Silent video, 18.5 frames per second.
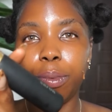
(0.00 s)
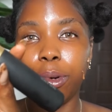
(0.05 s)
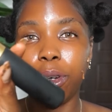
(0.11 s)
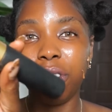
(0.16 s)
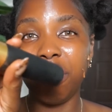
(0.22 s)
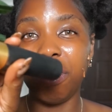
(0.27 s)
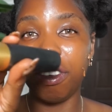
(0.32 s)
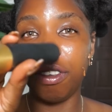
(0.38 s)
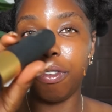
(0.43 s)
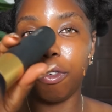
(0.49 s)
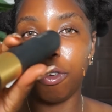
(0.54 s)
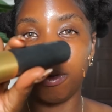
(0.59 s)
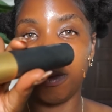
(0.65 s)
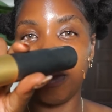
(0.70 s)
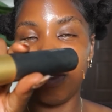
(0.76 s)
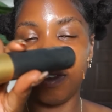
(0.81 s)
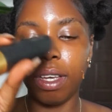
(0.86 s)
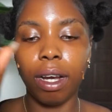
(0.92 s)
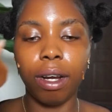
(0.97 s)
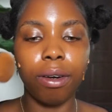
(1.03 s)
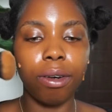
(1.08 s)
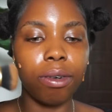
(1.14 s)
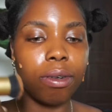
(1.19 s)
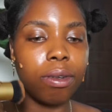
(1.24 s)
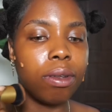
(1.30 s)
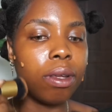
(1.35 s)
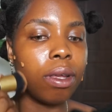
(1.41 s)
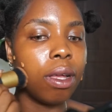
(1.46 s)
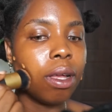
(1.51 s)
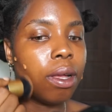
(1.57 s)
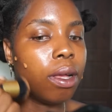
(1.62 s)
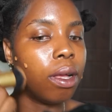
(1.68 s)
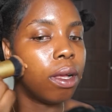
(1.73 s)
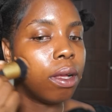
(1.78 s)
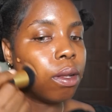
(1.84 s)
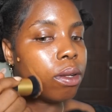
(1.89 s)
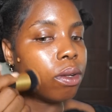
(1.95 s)
brush it from Saron,
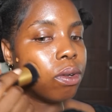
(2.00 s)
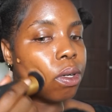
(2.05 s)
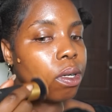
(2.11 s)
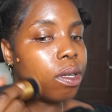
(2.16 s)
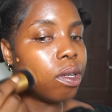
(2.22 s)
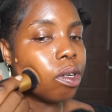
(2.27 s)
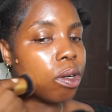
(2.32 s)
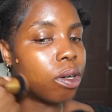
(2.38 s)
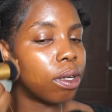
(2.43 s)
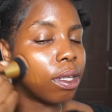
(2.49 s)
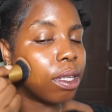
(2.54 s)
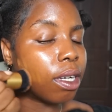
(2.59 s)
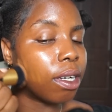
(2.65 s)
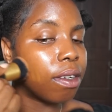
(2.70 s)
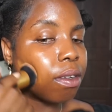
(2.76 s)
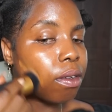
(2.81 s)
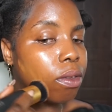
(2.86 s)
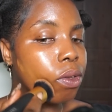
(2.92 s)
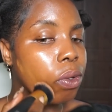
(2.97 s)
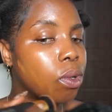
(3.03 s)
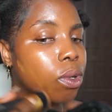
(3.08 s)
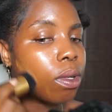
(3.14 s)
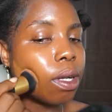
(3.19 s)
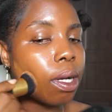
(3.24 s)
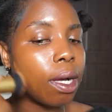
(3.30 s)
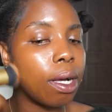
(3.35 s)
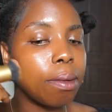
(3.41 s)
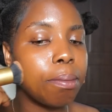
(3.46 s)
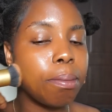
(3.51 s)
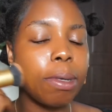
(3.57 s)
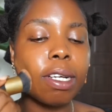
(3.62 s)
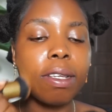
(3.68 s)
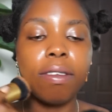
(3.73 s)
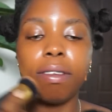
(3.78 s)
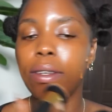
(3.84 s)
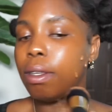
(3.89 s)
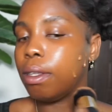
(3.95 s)
knowing your undertone and
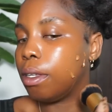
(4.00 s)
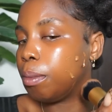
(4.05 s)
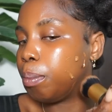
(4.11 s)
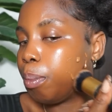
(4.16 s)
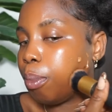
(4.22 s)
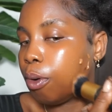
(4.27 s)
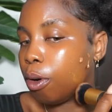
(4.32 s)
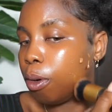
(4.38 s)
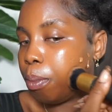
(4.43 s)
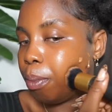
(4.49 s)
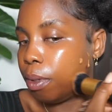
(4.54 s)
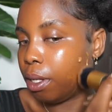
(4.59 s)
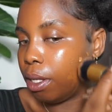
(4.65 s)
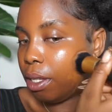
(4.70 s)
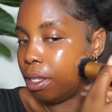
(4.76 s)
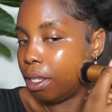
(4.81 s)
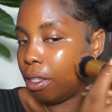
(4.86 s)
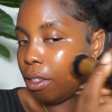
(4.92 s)
matching it properly